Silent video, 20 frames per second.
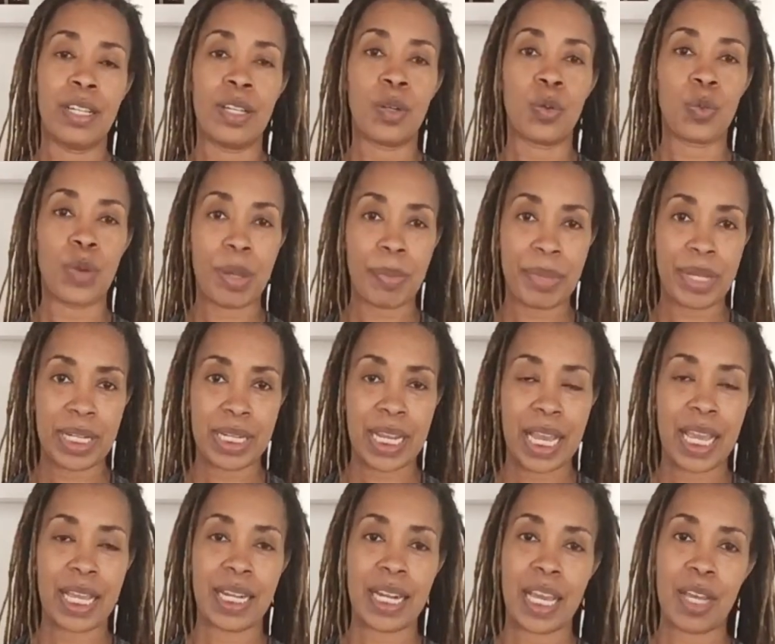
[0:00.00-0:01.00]
women,
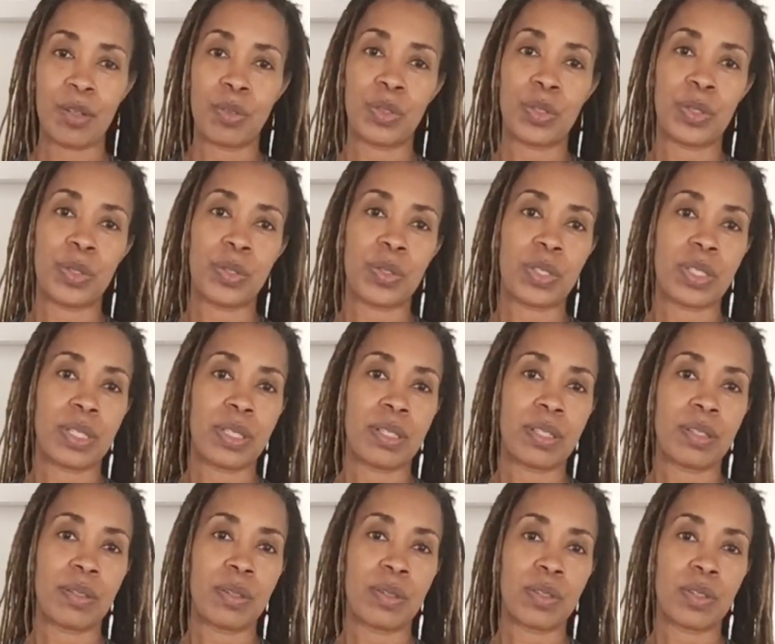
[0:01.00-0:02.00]
and elders
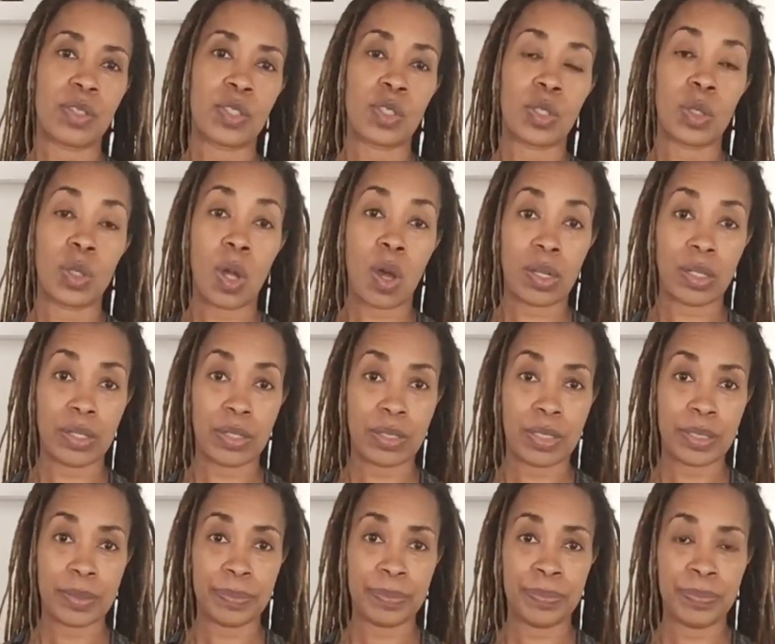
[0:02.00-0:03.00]
slaughtered.
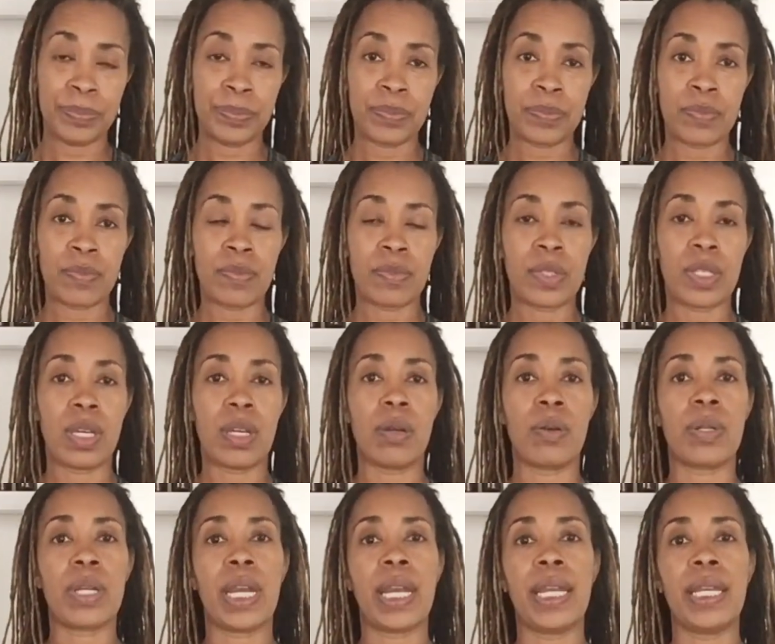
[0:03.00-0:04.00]

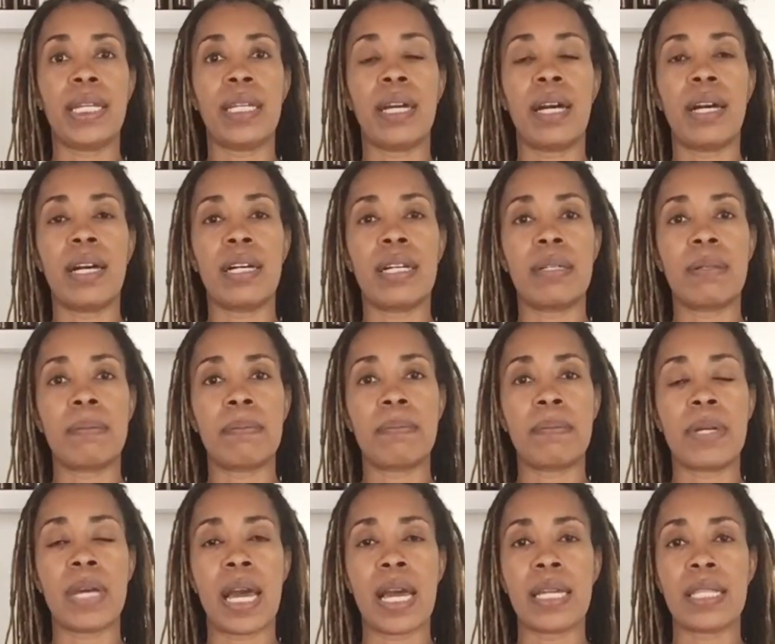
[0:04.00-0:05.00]
Okay,
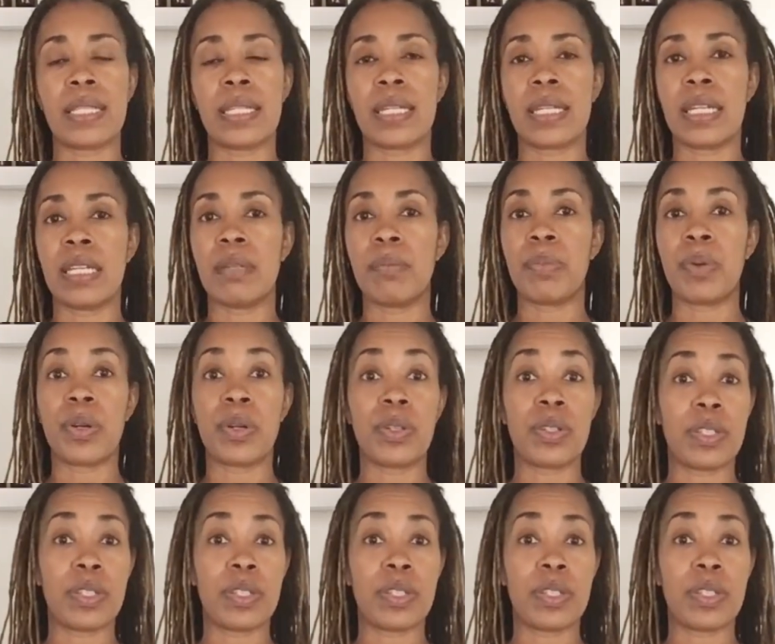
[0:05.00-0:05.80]
I think he burned